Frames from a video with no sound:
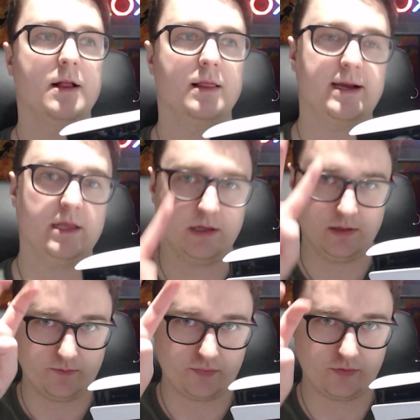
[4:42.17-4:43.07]
like the
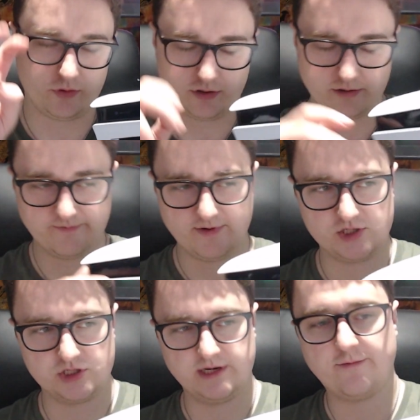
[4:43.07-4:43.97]
Pro
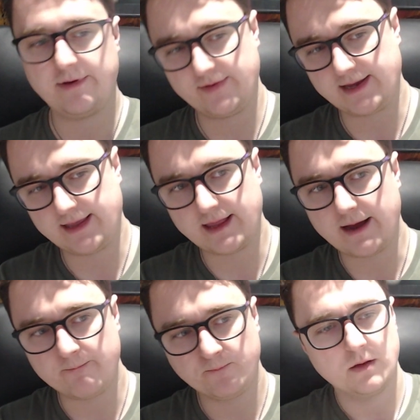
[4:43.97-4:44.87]
version, if we ever get that.